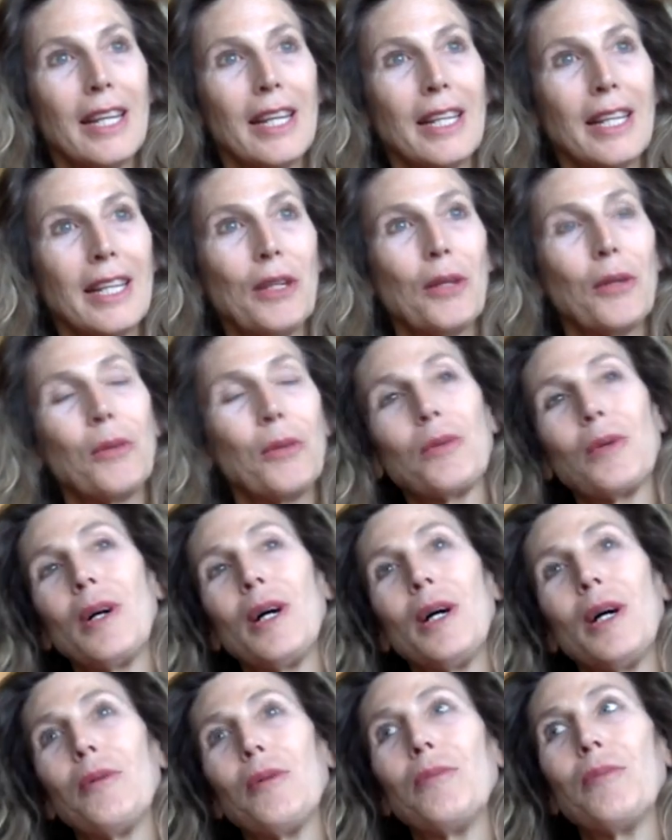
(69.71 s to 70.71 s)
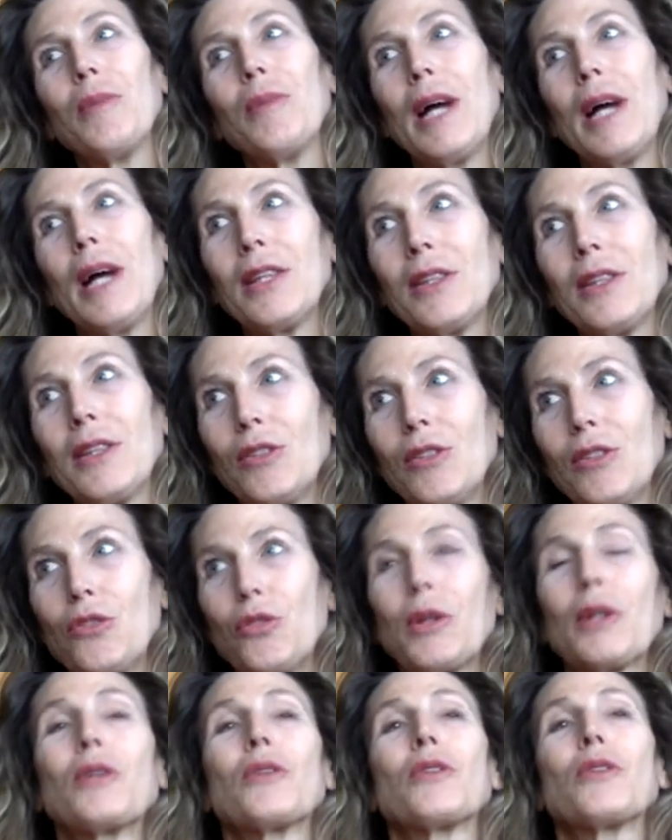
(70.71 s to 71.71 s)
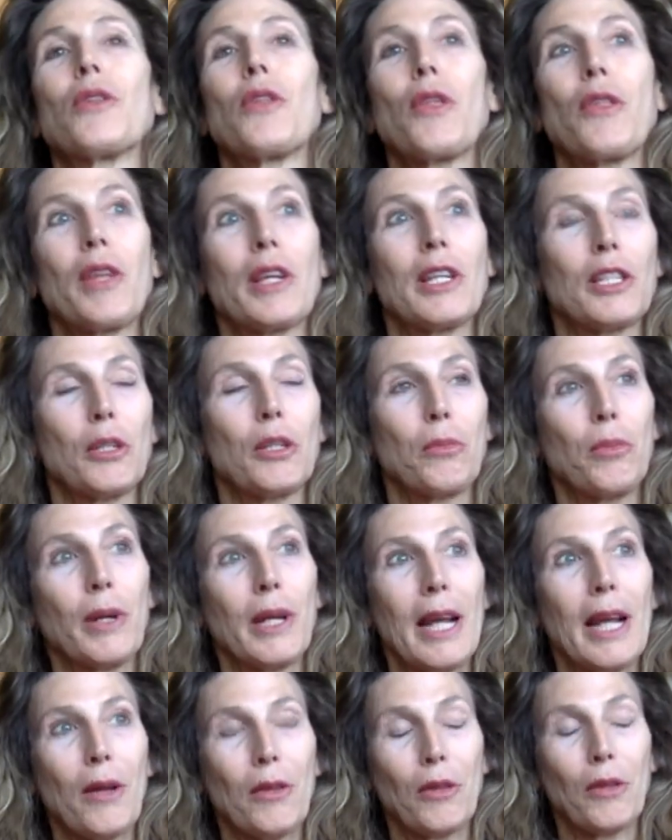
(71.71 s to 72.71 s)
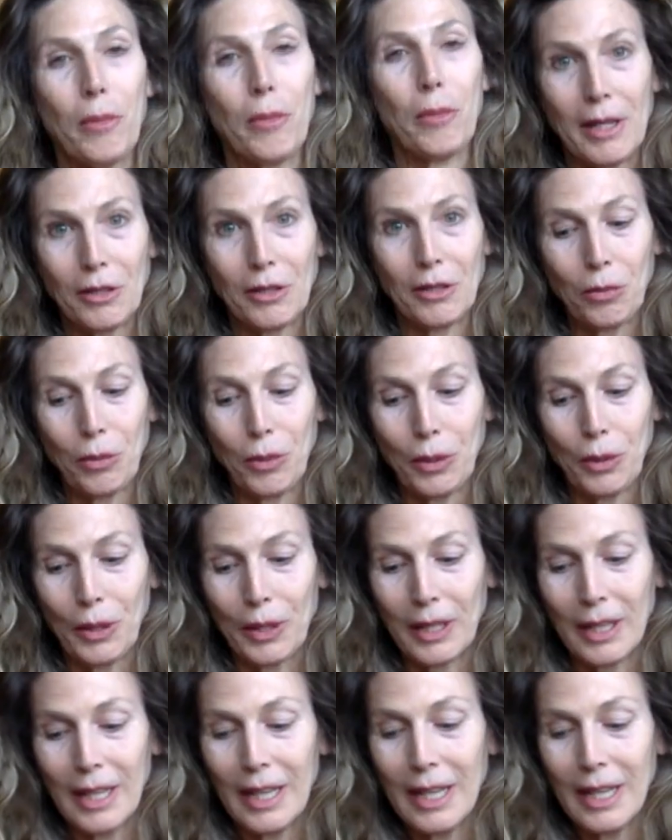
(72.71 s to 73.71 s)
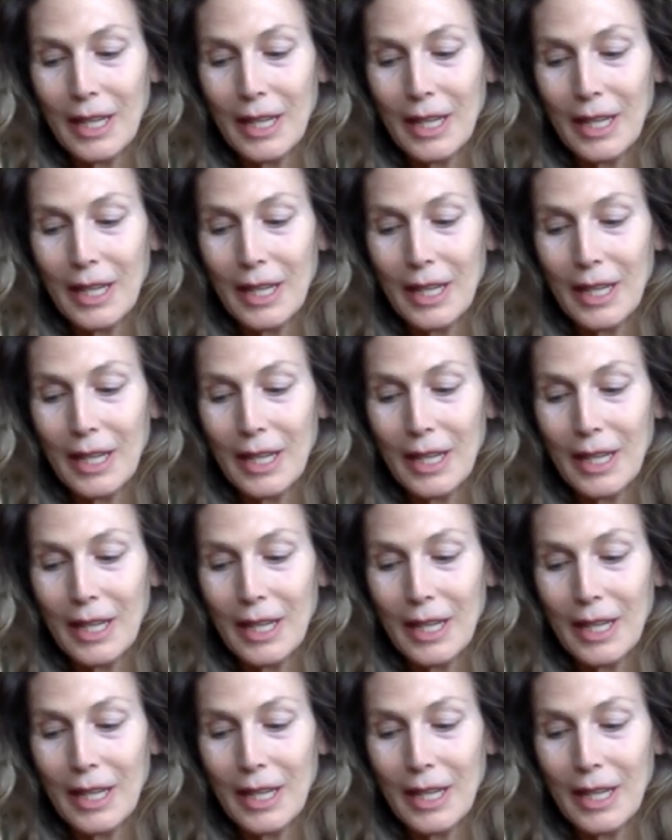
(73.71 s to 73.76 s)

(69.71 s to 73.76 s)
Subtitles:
You know, and the triggers are the things that bring out the best work.